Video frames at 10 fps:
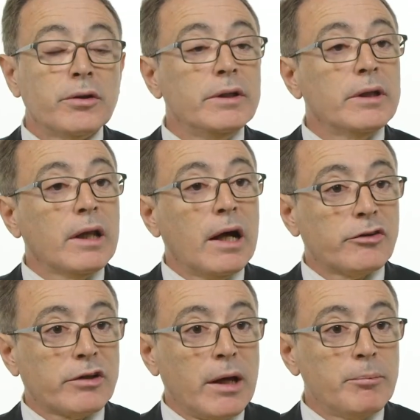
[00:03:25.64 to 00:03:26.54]
in the
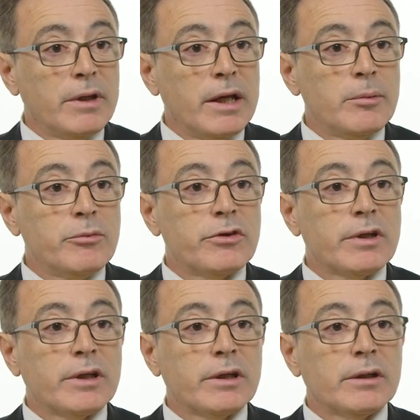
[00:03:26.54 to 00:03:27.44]
large cap names
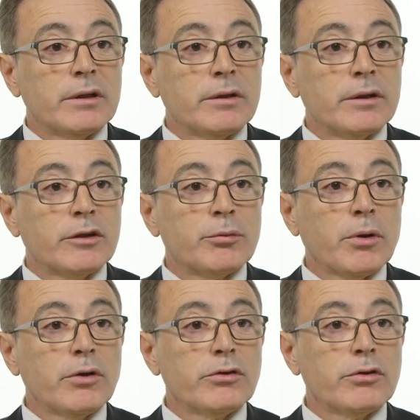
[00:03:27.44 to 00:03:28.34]
that are
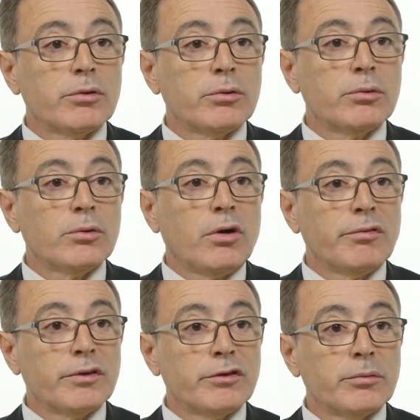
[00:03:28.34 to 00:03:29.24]
exposed to
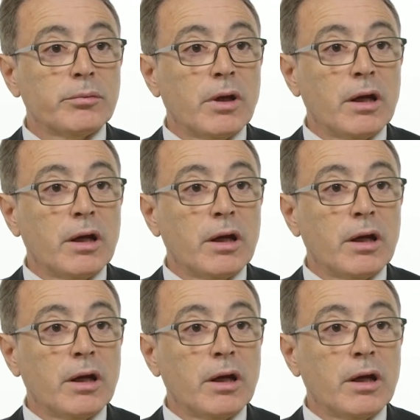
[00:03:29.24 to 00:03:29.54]
office